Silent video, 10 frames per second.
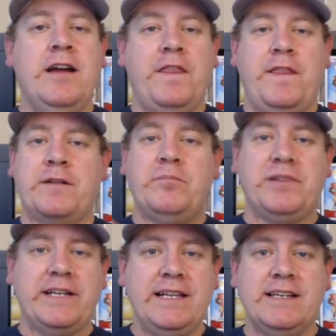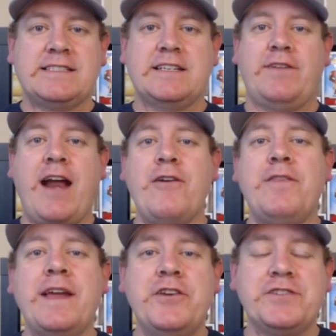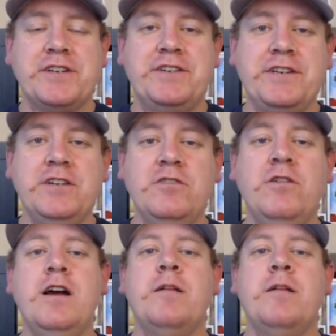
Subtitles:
the complete list of everything you should do,